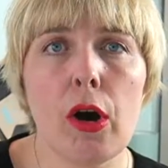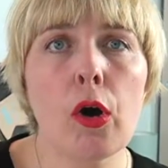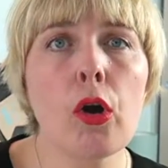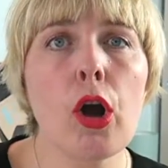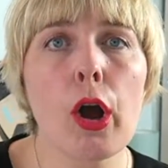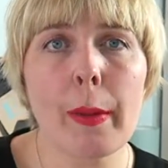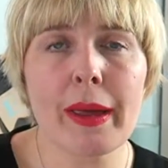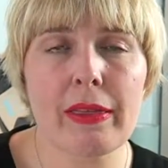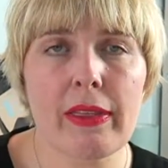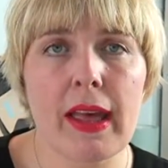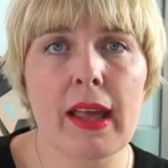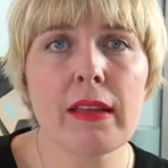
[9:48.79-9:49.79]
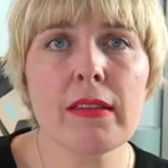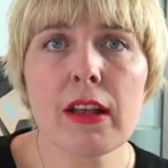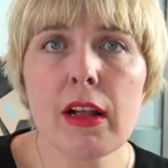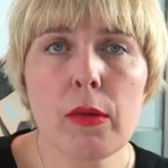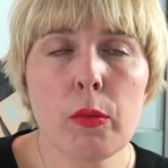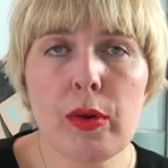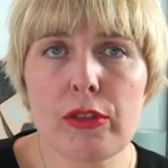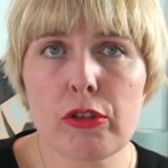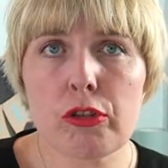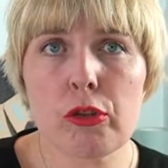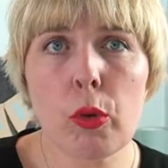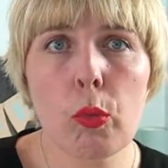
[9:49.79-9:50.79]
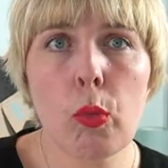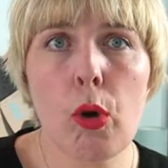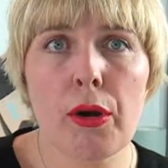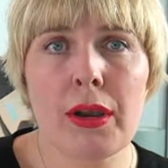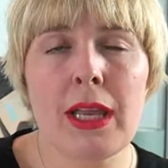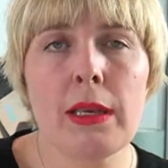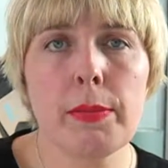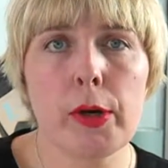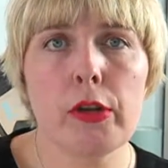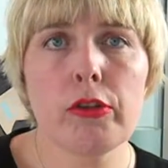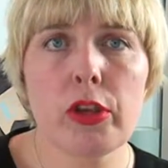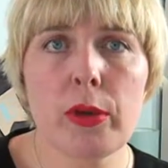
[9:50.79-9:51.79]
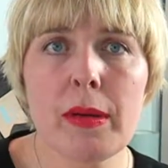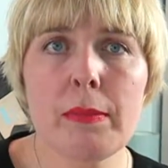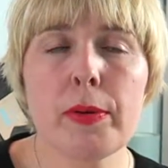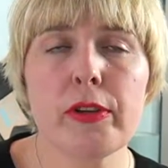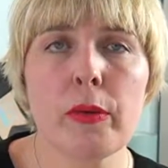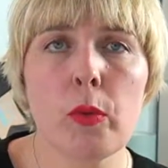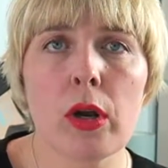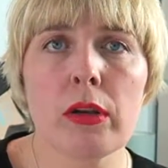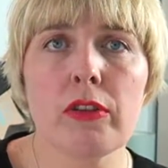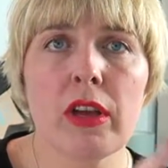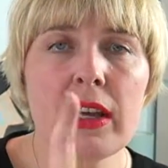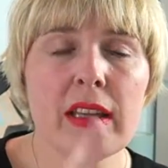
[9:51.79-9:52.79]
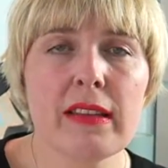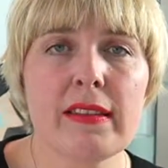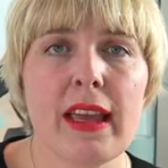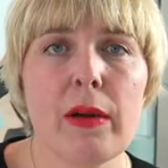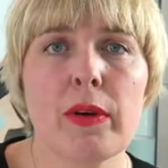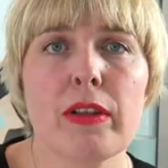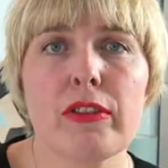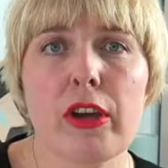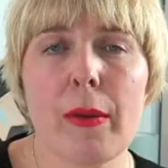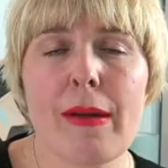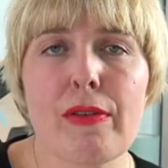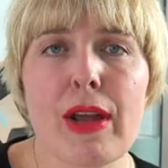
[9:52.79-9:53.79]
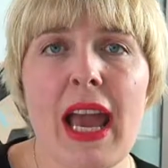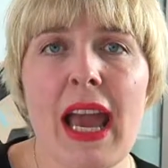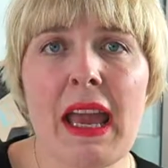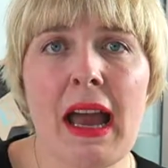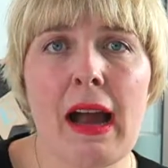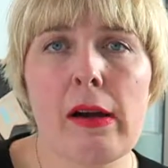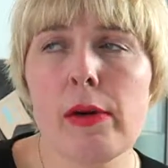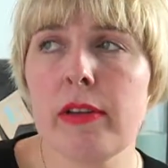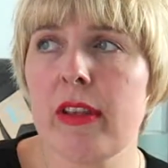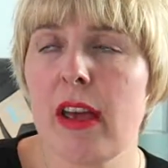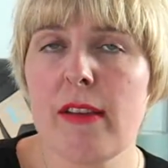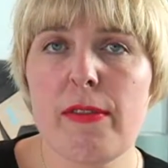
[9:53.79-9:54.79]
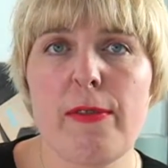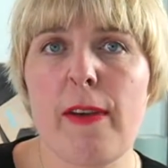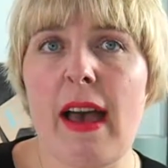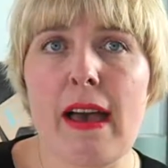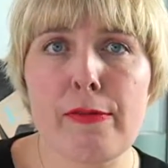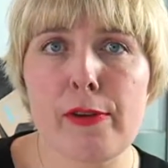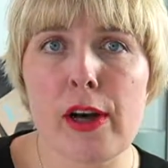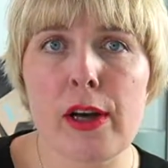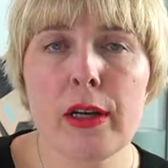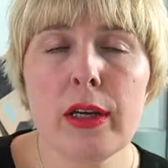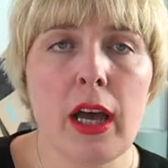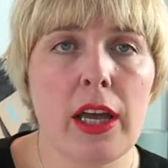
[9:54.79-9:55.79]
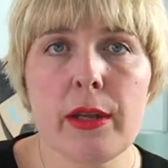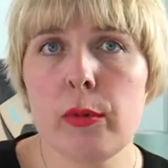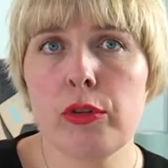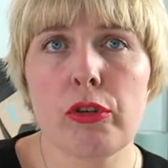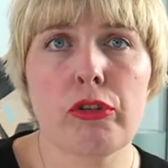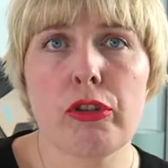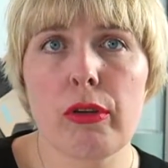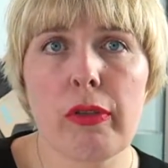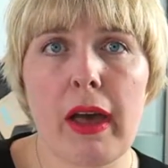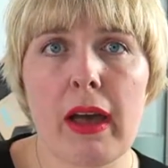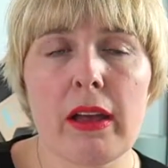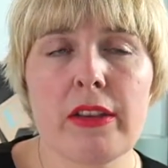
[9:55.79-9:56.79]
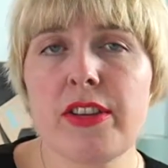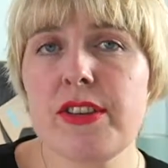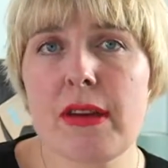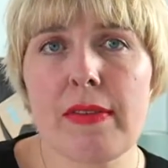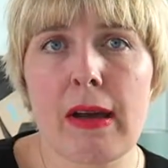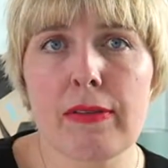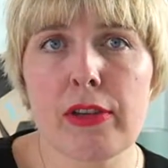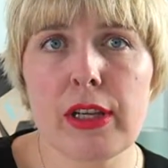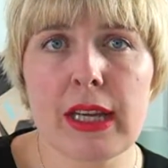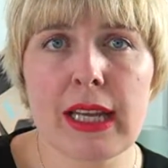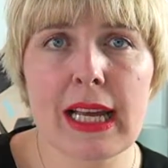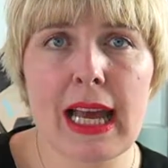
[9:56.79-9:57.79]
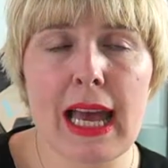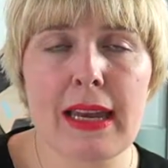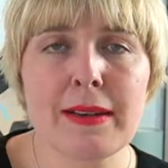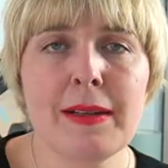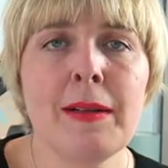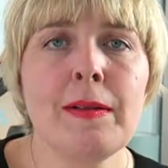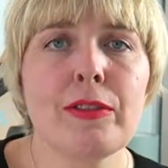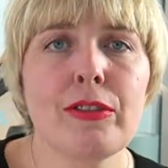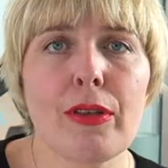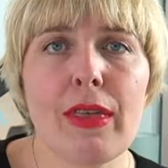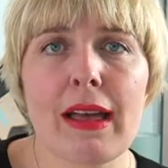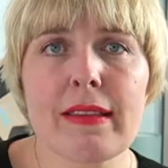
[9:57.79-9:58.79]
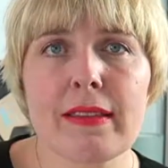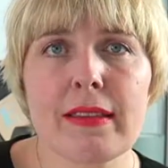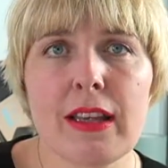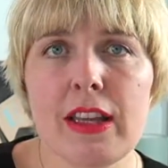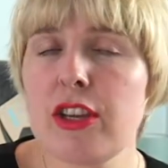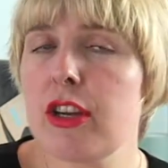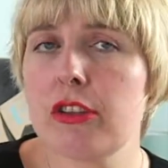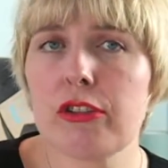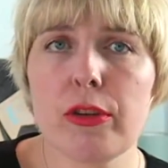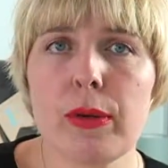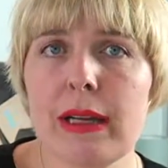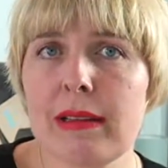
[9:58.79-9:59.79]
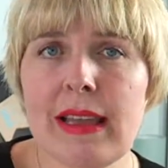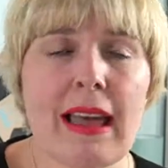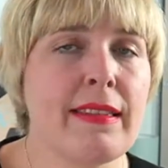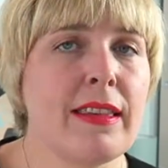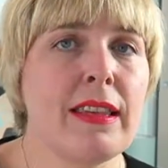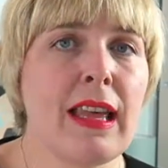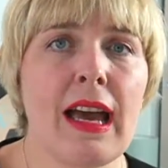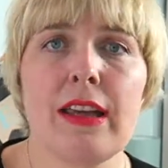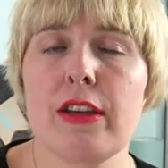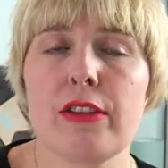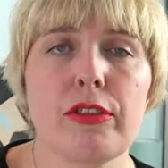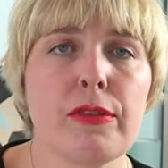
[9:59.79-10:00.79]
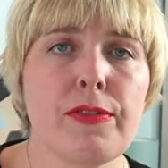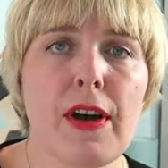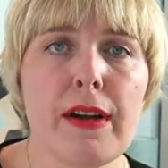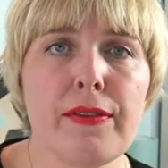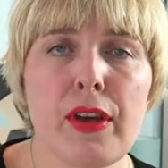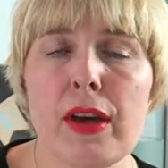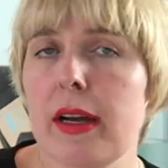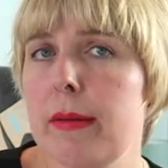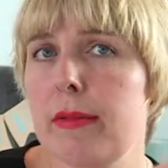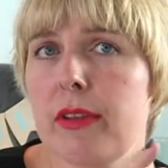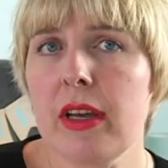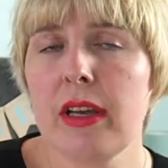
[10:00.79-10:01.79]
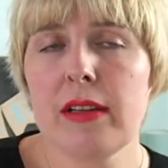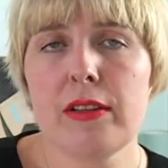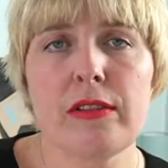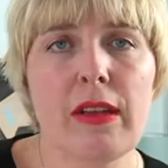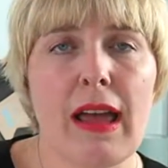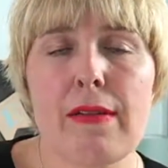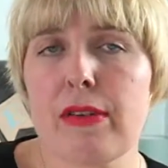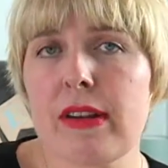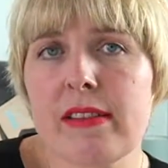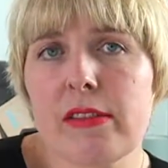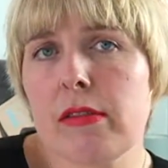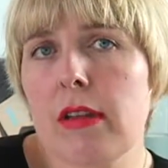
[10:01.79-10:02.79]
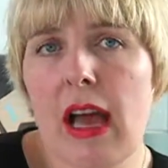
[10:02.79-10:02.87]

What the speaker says: ongoing things with just one input. So you input it once, you say I want it to go every 8 hours forever, and it will just do that, and you never have to look at it again. So and you can do it less than that, you can do it 5 times every